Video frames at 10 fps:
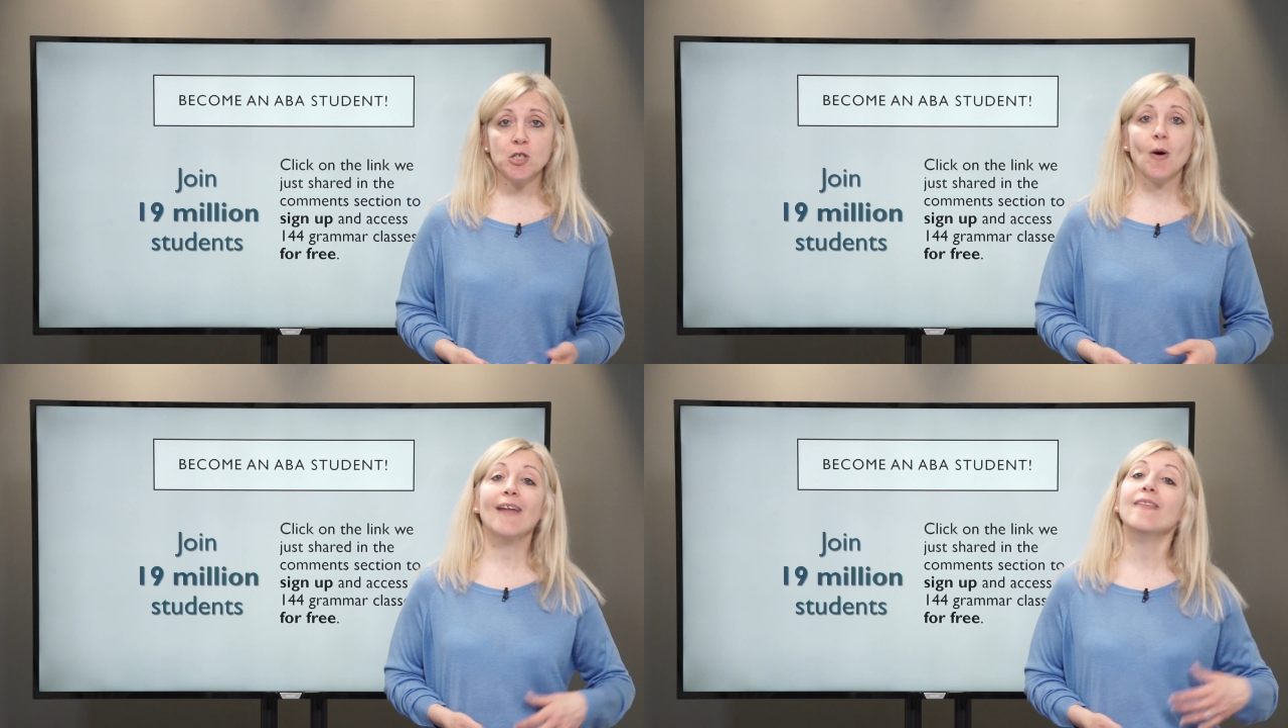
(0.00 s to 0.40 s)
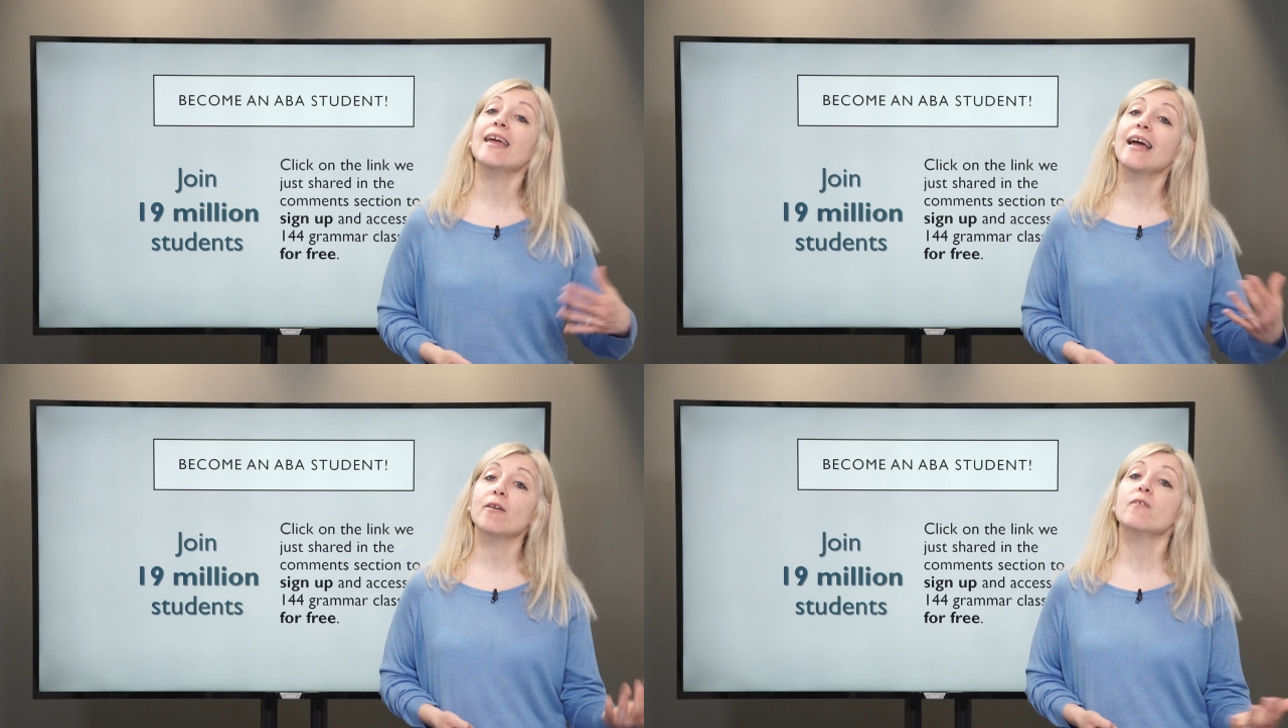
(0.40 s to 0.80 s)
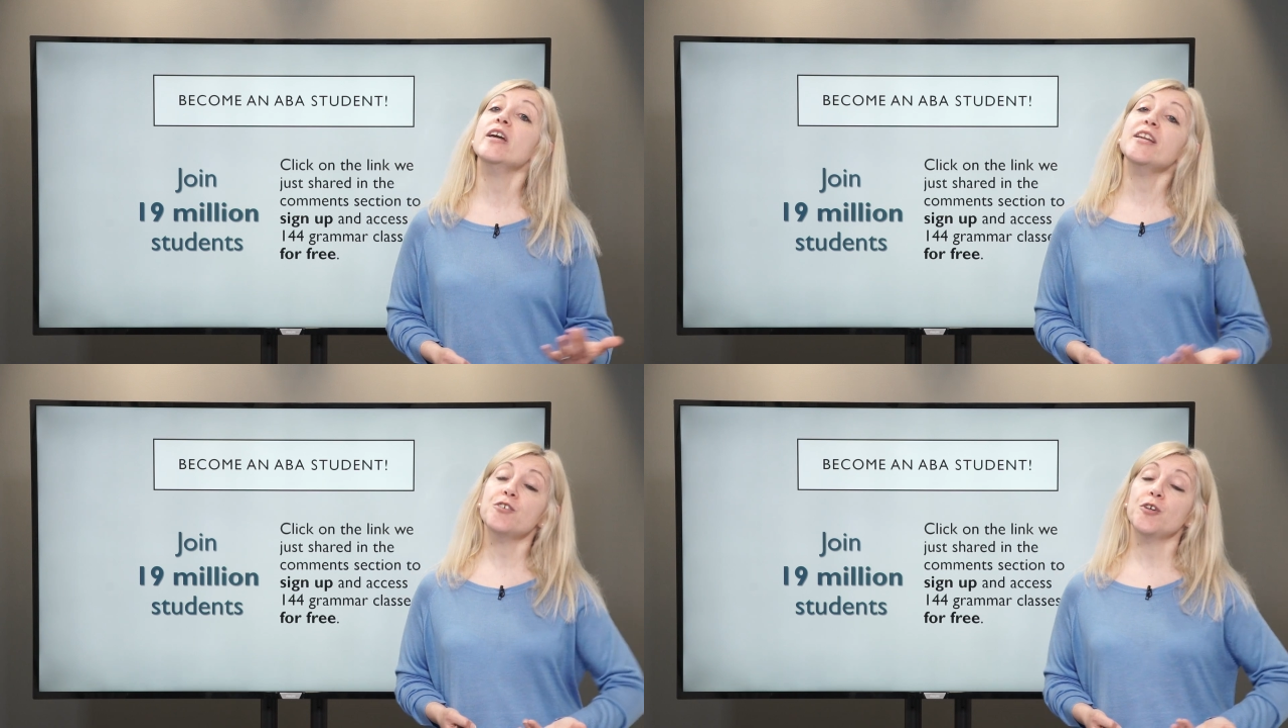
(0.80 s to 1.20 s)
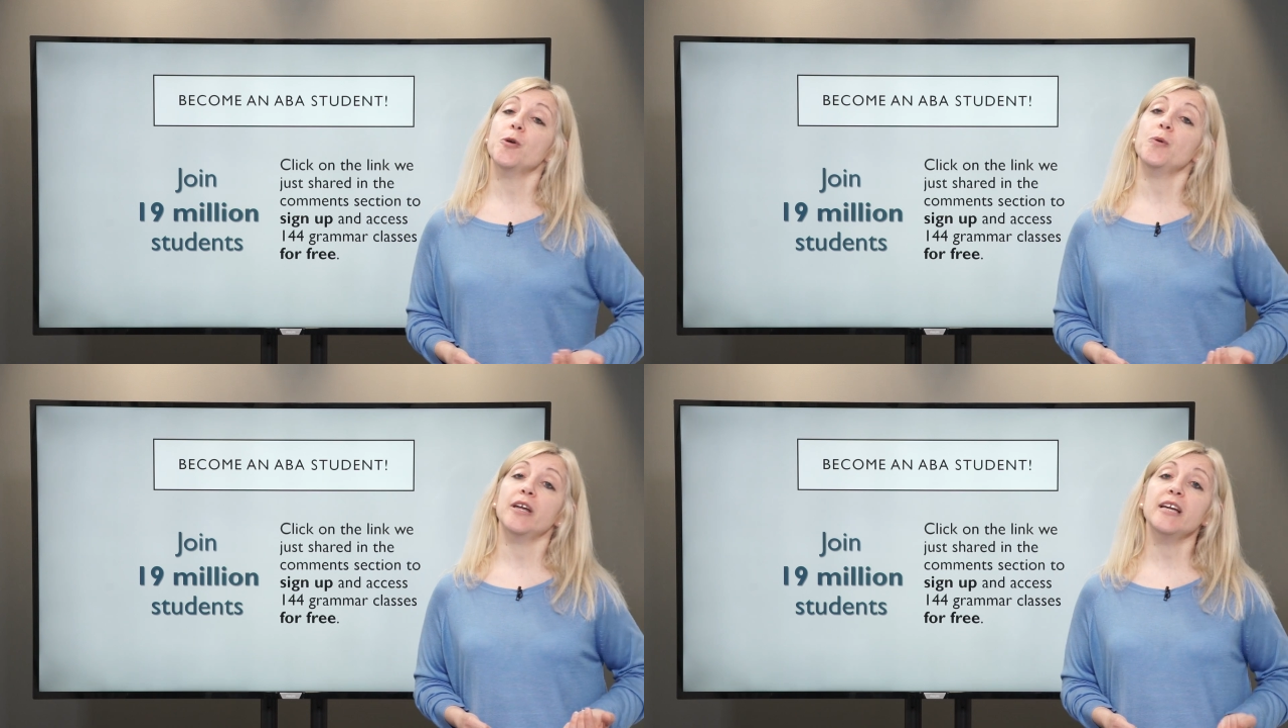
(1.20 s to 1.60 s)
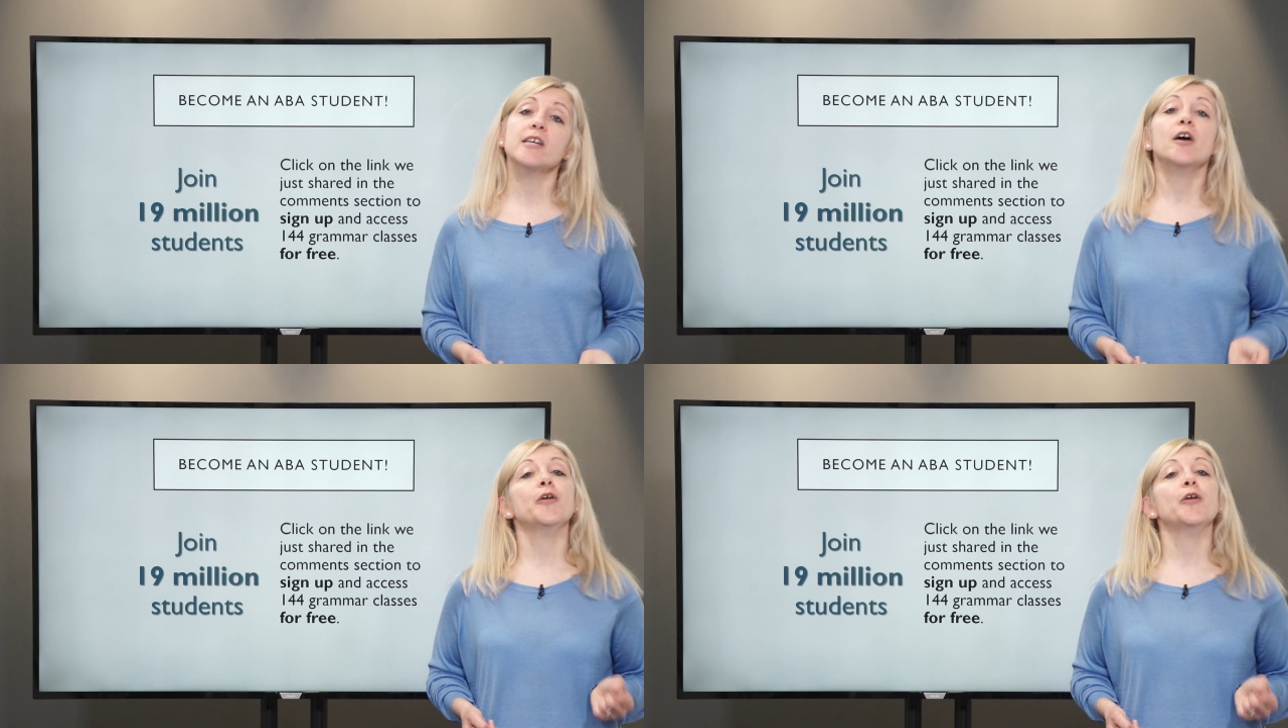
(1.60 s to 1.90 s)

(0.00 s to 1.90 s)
So at the end of each unit,